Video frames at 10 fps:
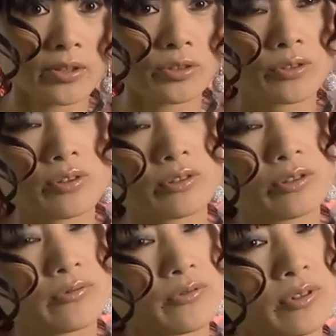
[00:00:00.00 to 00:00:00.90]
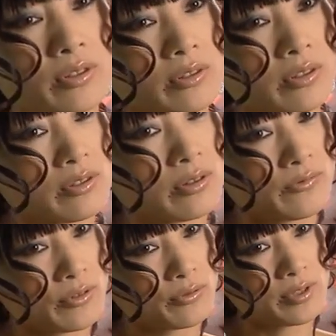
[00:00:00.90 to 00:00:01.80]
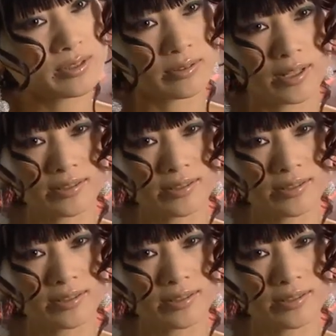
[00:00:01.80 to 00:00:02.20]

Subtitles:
So they're there for a reason.